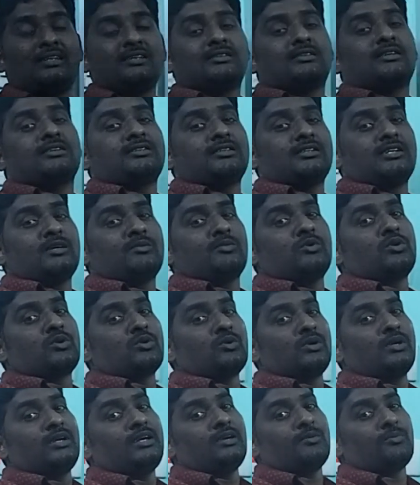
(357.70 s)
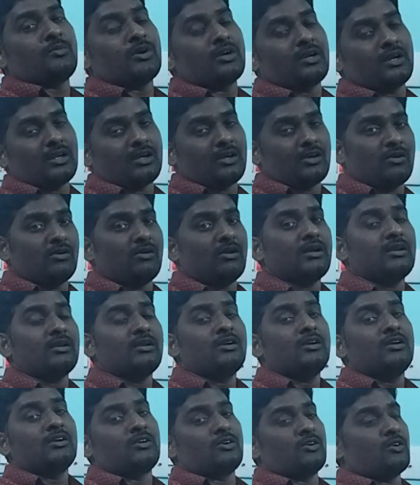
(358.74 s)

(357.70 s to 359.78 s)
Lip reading: discussing about only particular